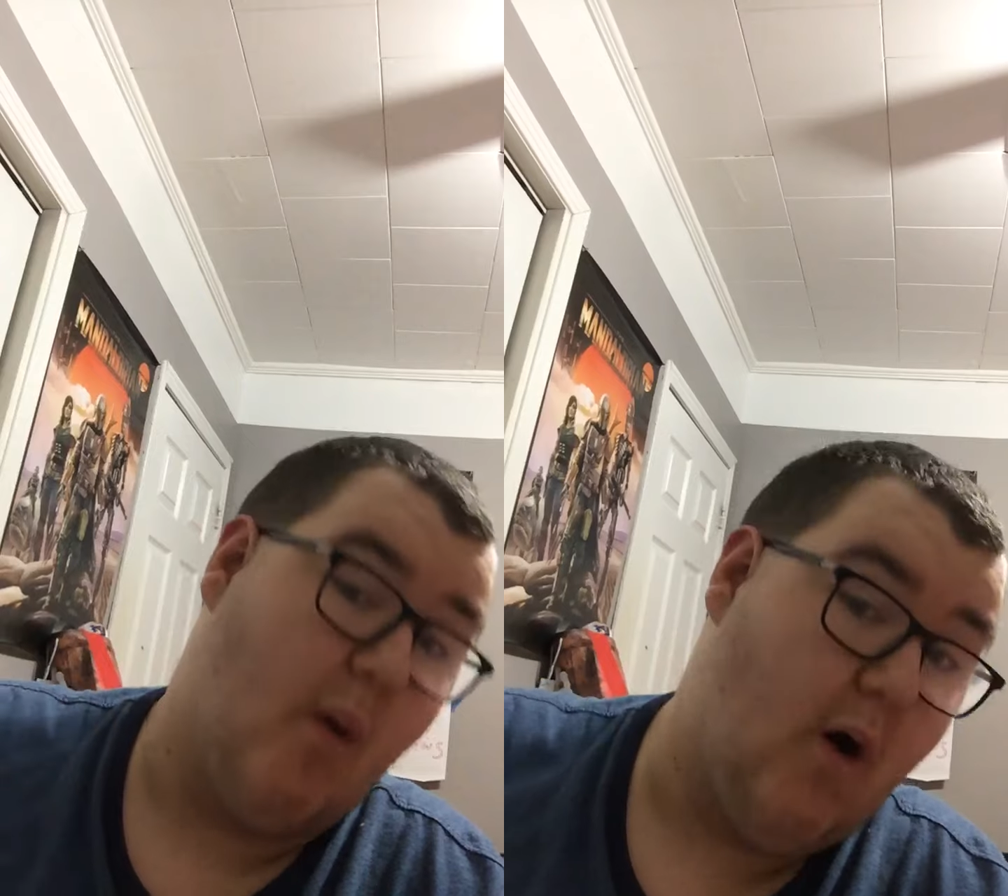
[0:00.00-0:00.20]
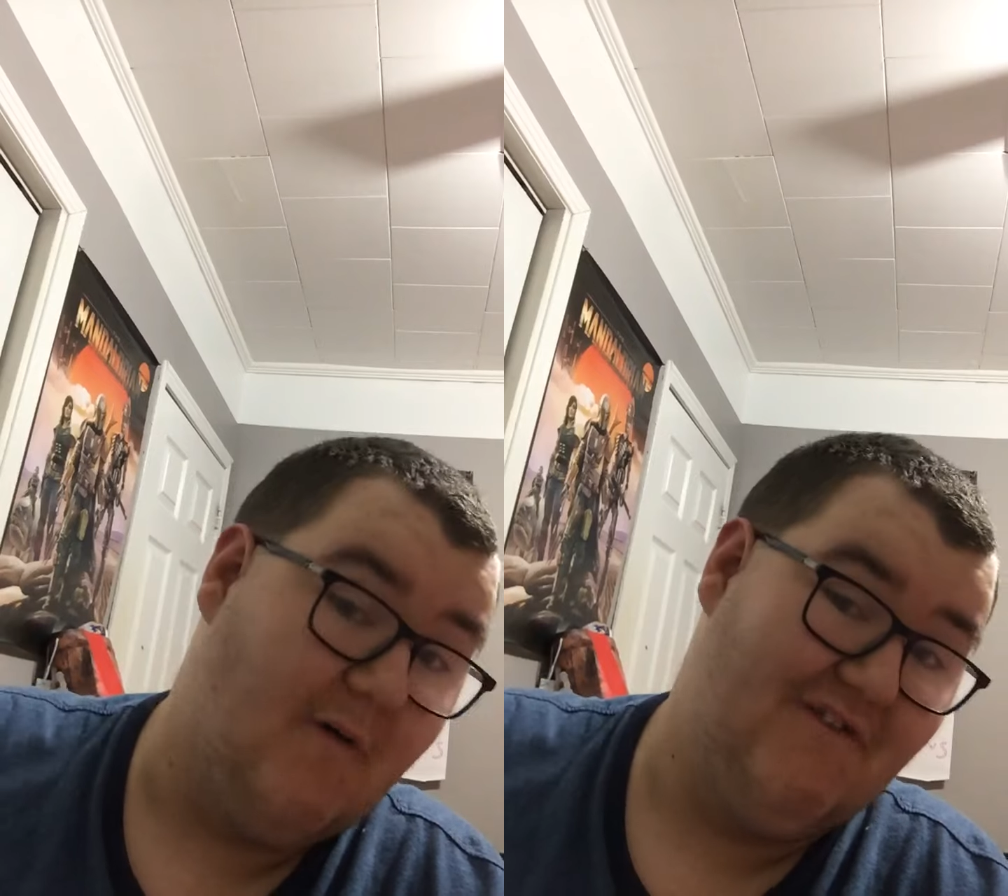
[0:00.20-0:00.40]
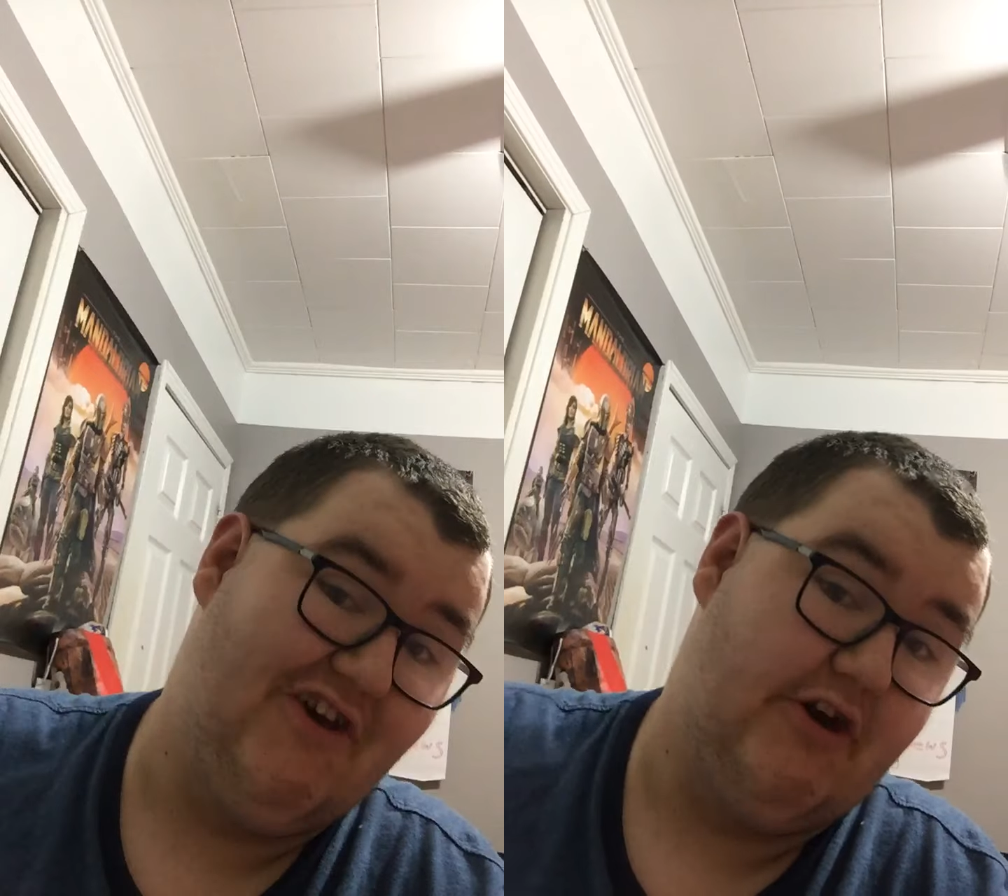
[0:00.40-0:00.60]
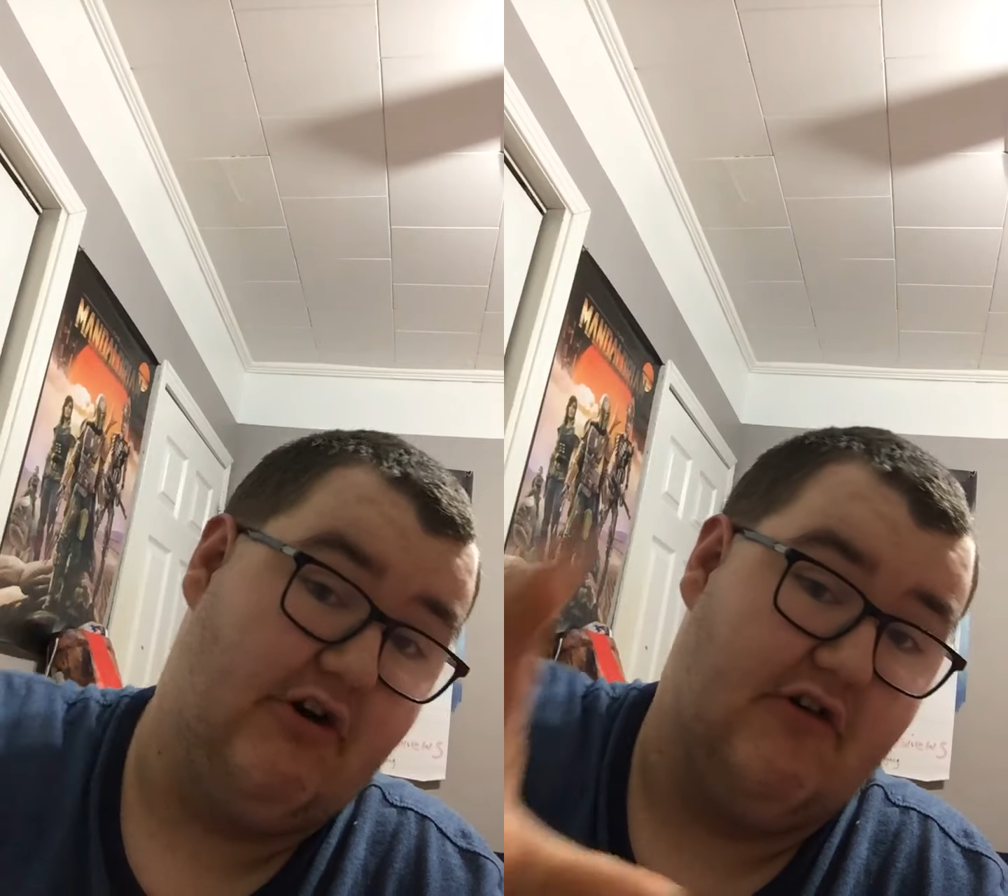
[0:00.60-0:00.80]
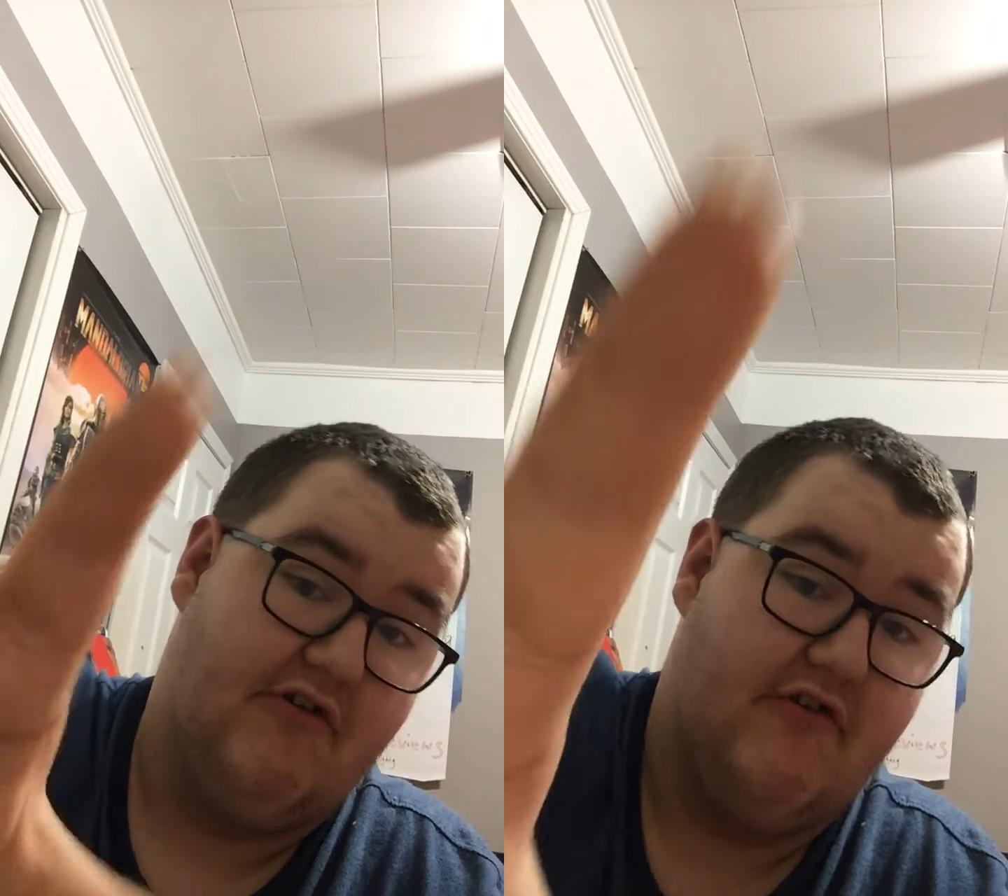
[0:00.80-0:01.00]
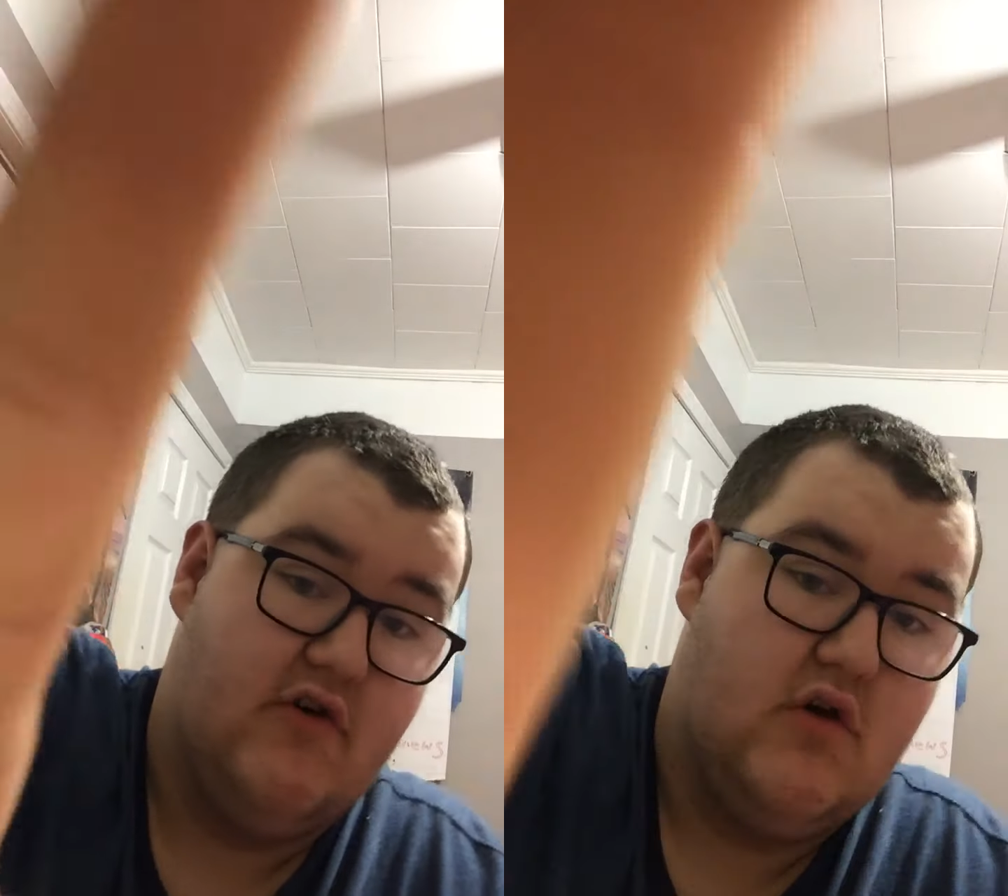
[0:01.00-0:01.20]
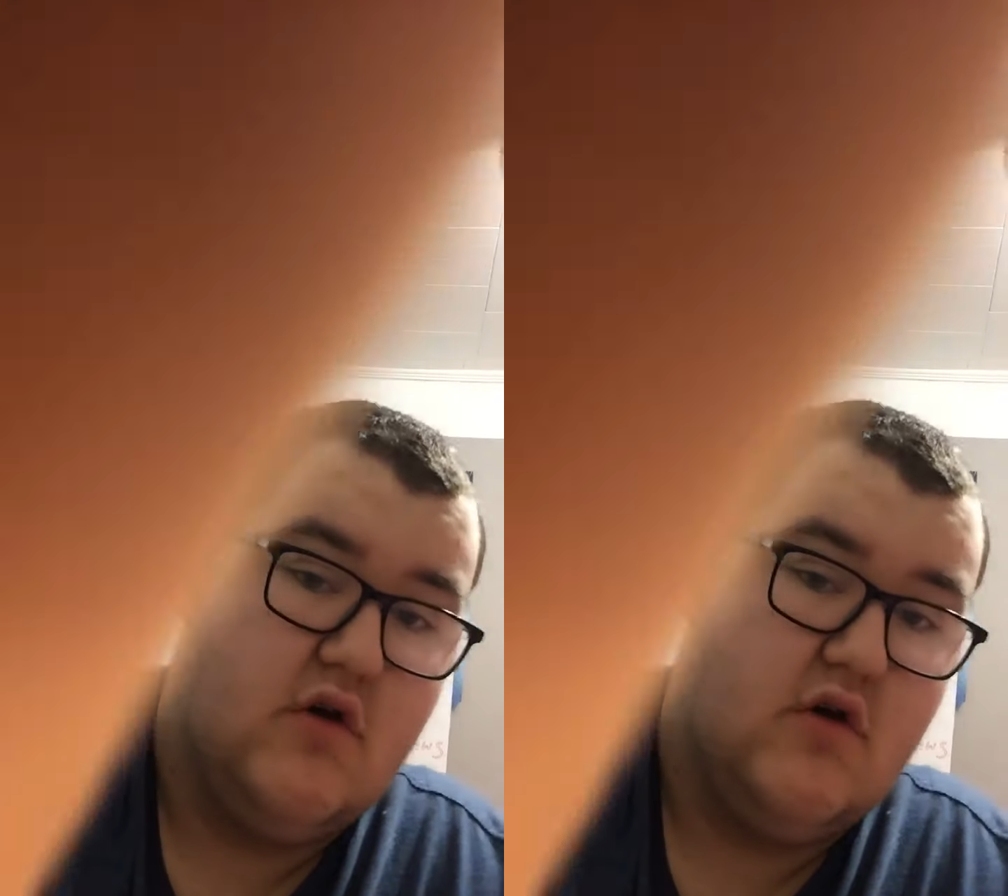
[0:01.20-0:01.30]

Smallville.